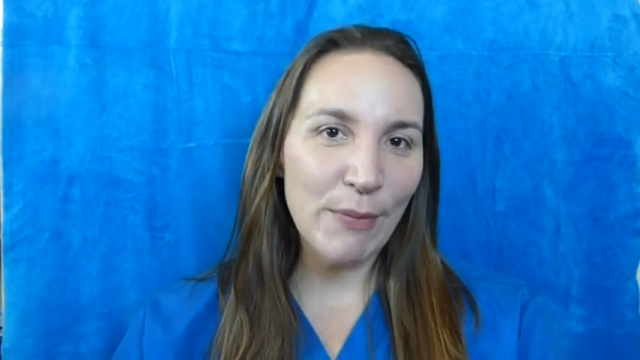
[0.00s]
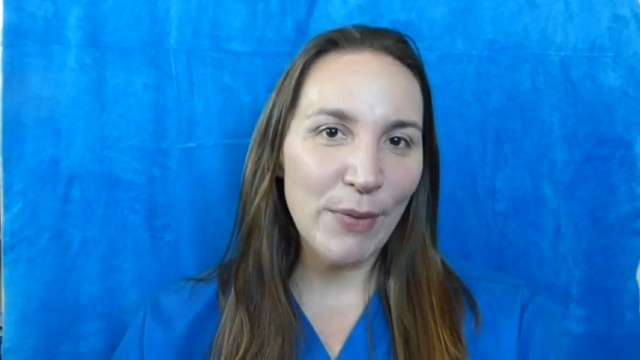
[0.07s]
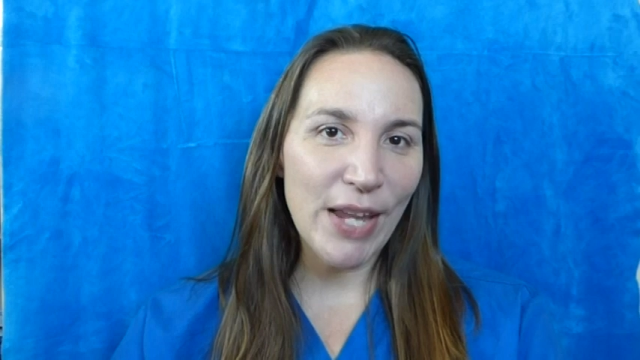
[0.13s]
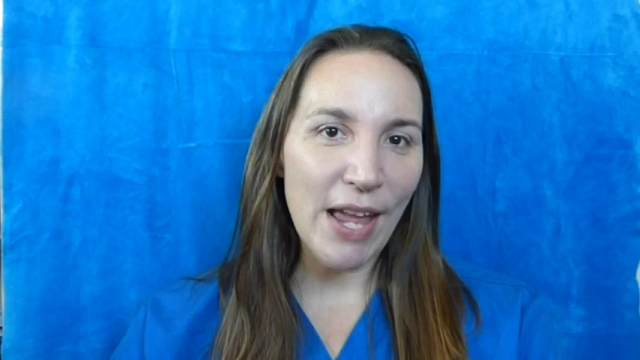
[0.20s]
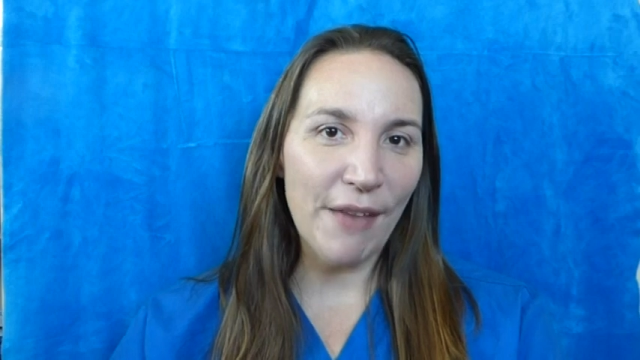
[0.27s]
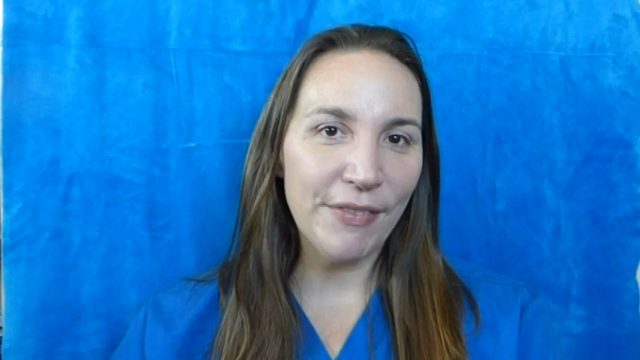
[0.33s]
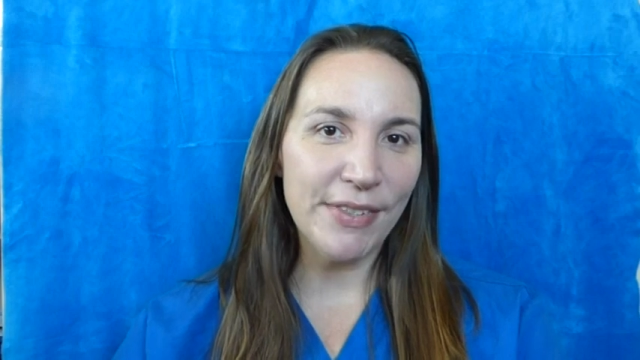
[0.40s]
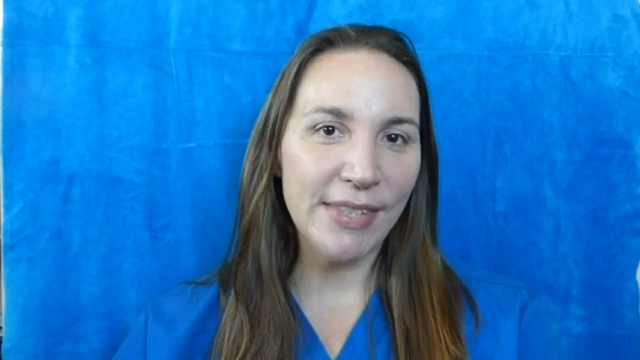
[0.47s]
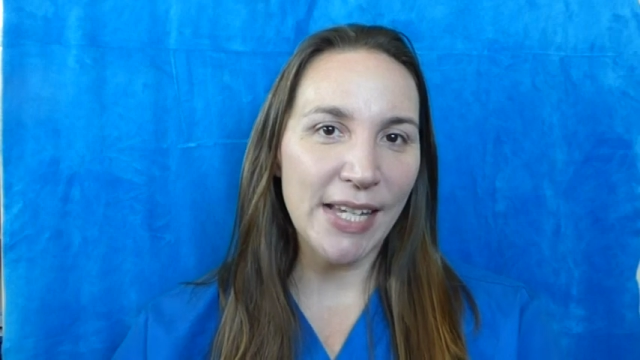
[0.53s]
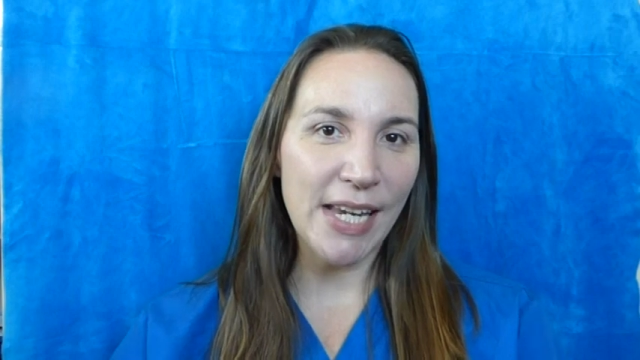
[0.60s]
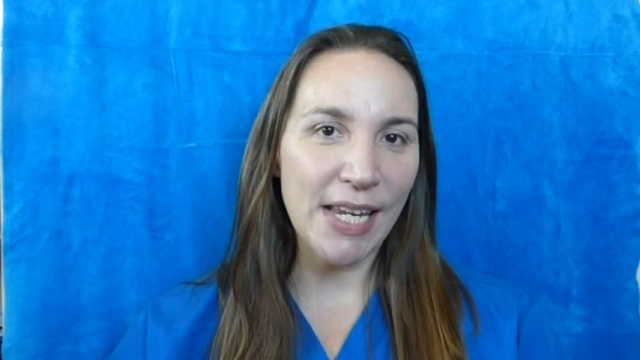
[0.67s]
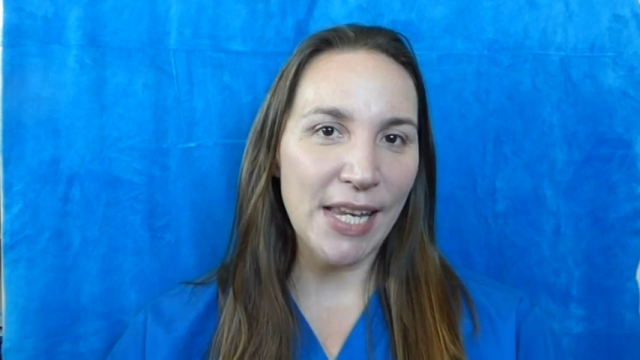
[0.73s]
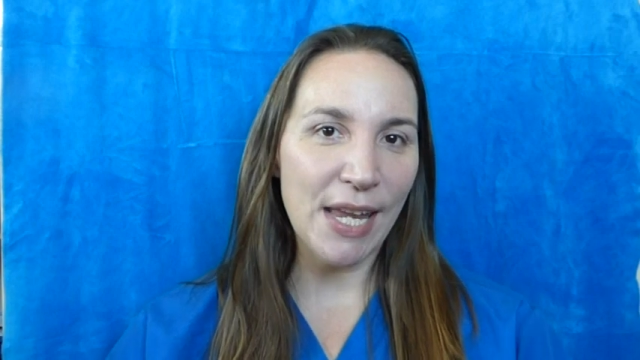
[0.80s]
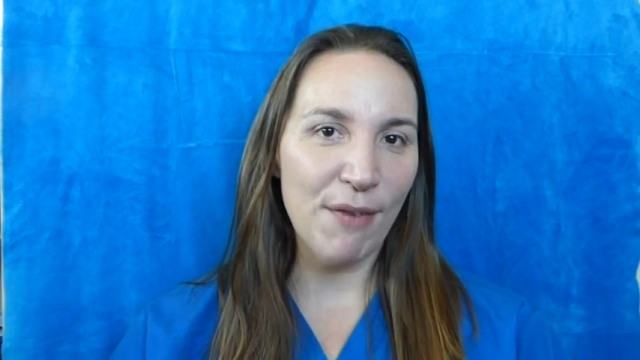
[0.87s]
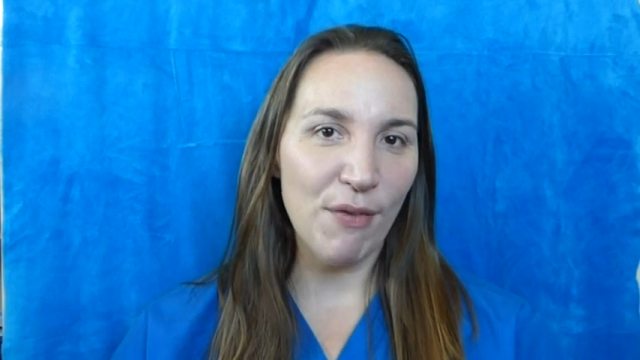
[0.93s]
we have
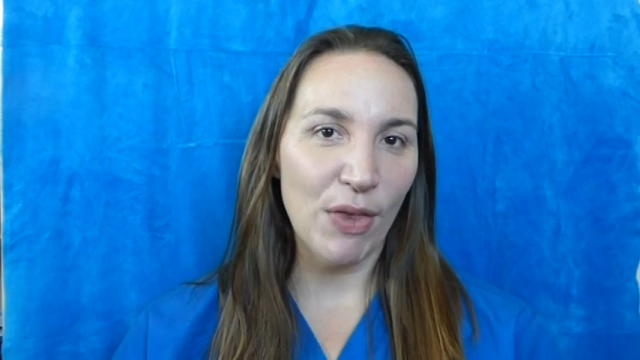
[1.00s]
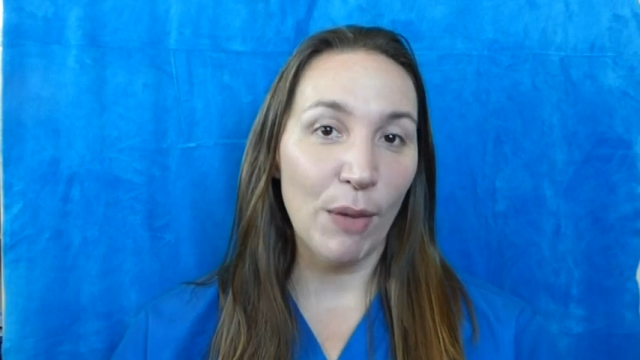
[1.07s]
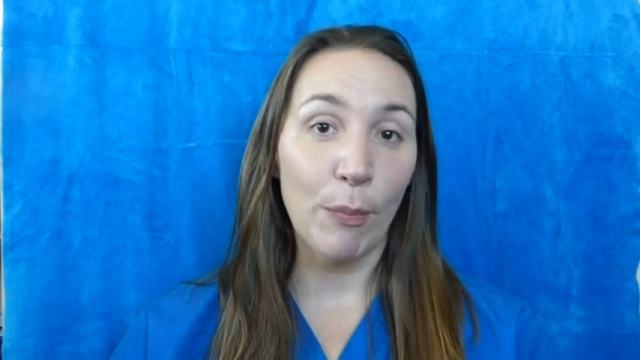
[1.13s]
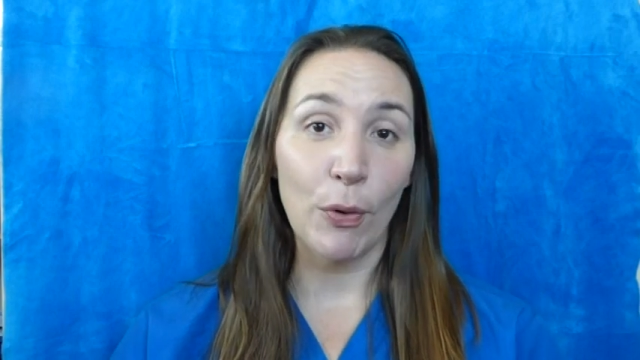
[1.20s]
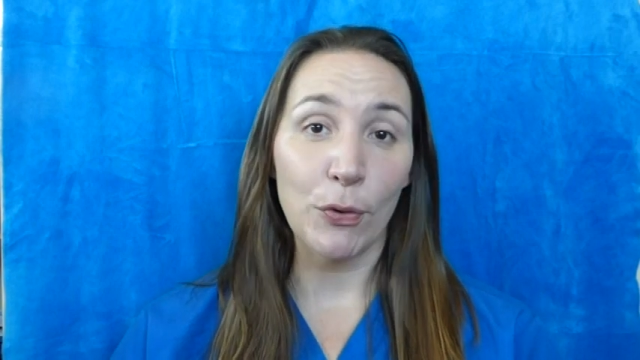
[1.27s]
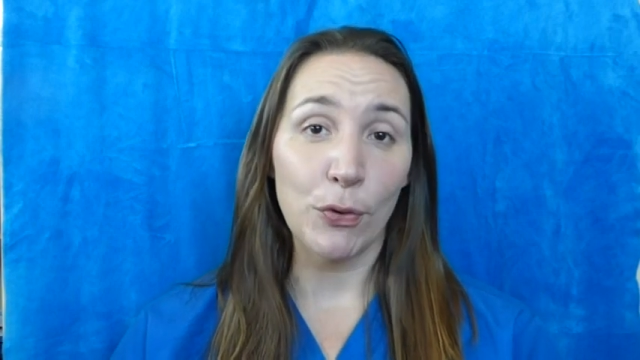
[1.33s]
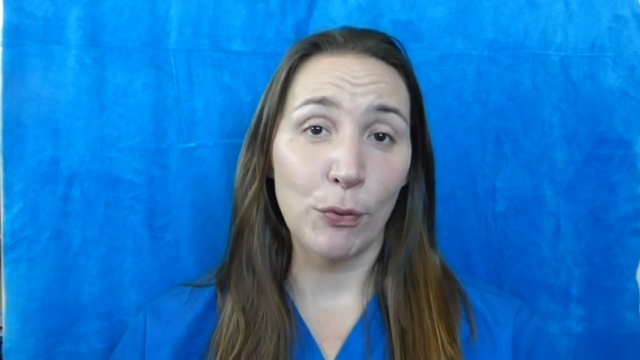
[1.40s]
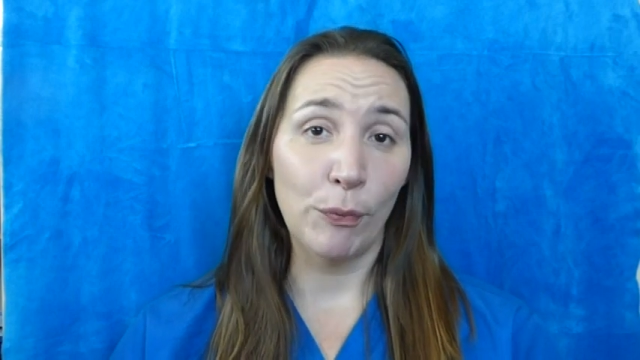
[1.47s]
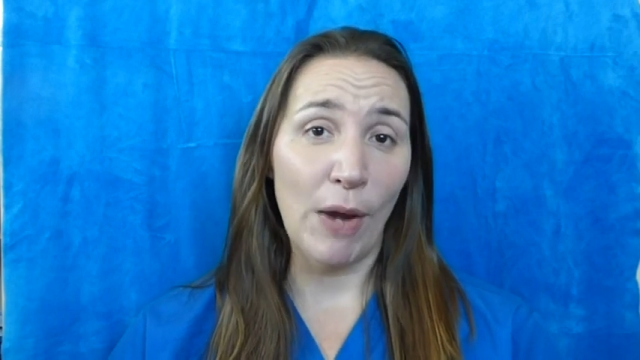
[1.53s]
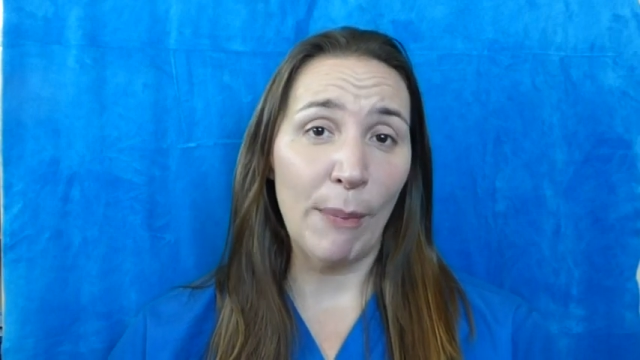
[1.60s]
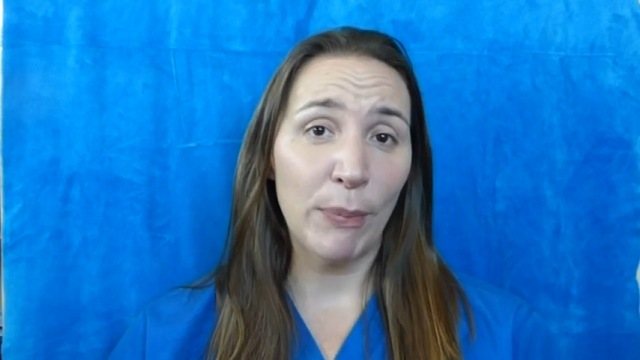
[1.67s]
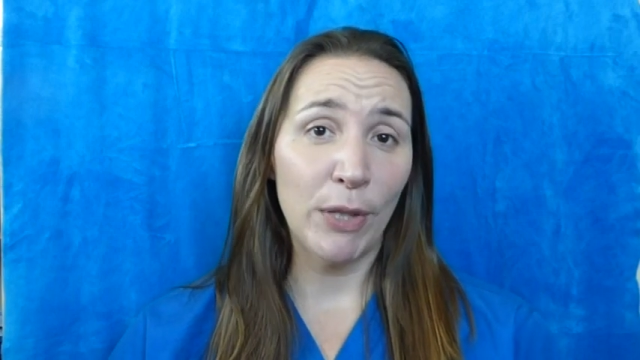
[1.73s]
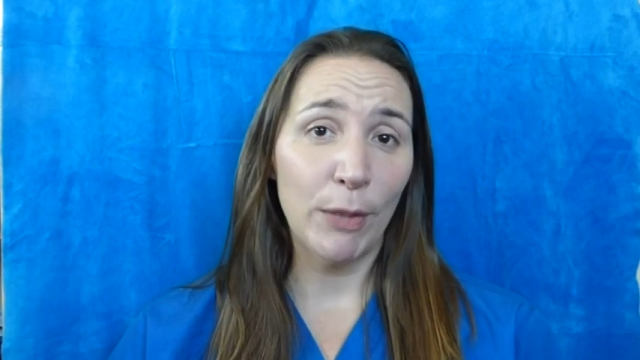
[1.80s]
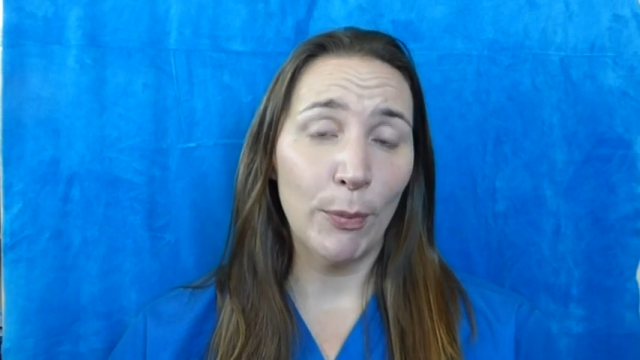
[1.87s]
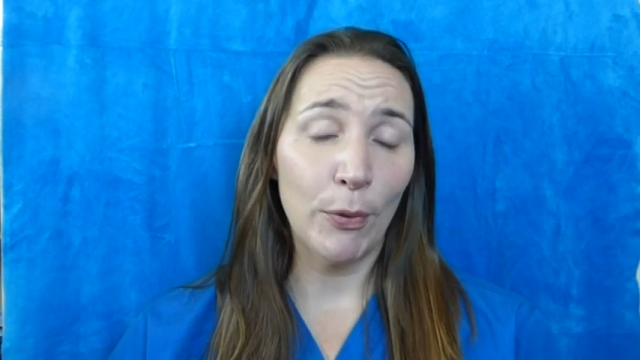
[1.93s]
seen even the most
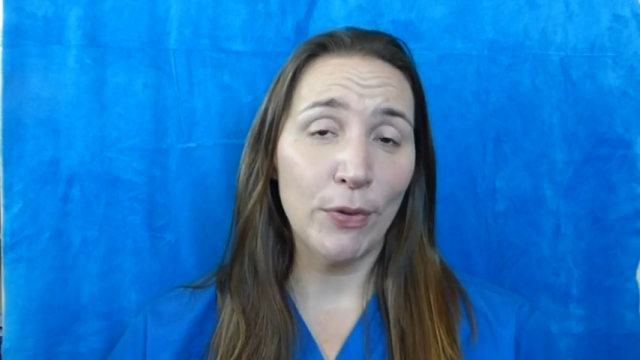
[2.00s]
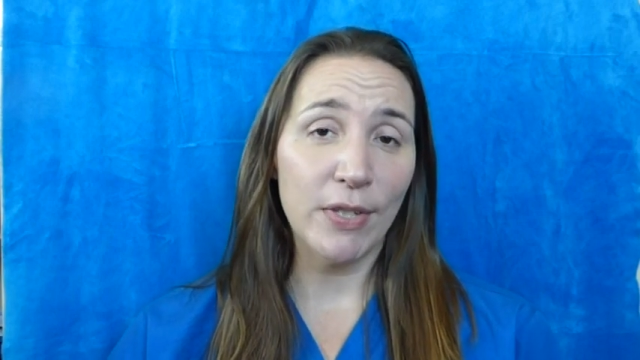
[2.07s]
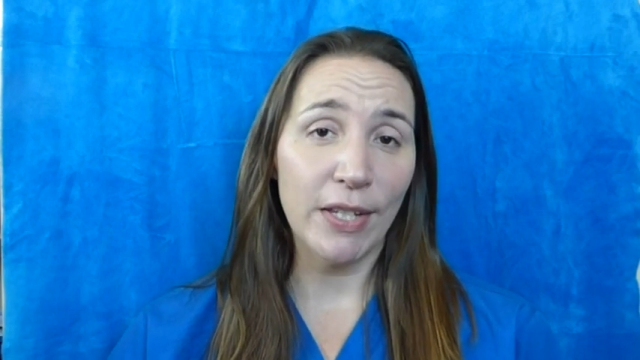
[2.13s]
reputable